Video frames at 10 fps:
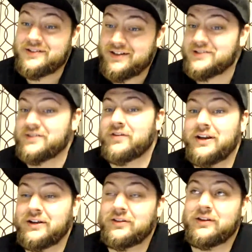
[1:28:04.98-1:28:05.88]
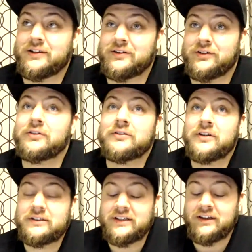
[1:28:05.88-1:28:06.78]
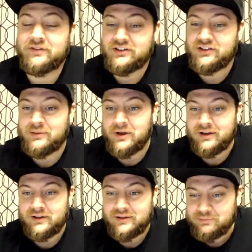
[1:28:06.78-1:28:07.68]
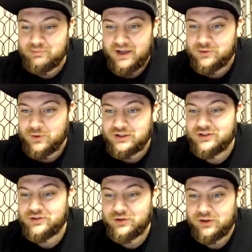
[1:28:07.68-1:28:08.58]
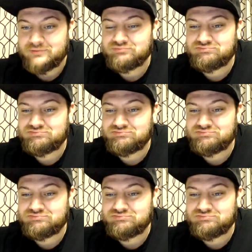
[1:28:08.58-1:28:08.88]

that's a very good thing. So definitely send my best wishes to her